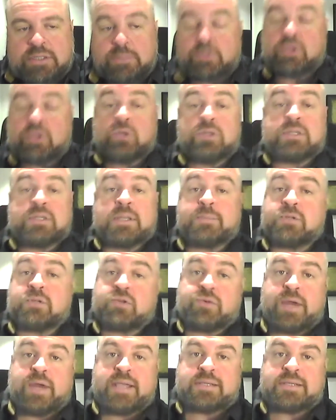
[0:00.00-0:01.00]
As soon as I'm
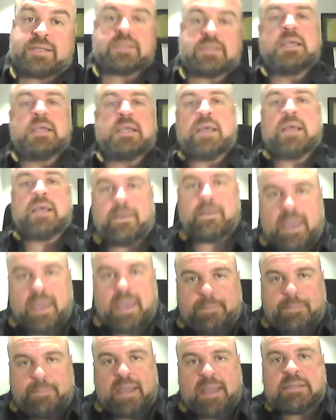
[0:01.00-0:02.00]
stressed, I
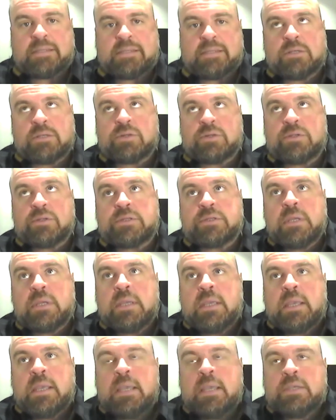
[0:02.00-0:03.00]
make bad decisions.
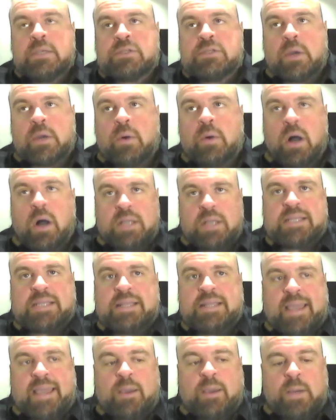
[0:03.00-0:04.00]
So
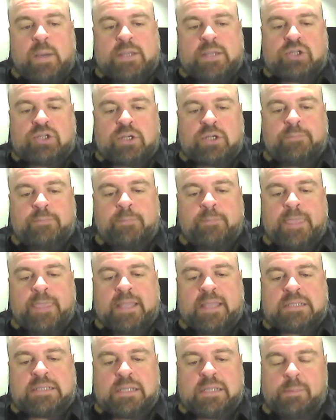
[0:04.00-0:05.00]
asking that question,
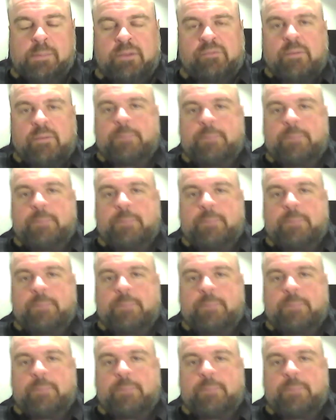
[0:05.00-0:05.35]
it's a little bit of a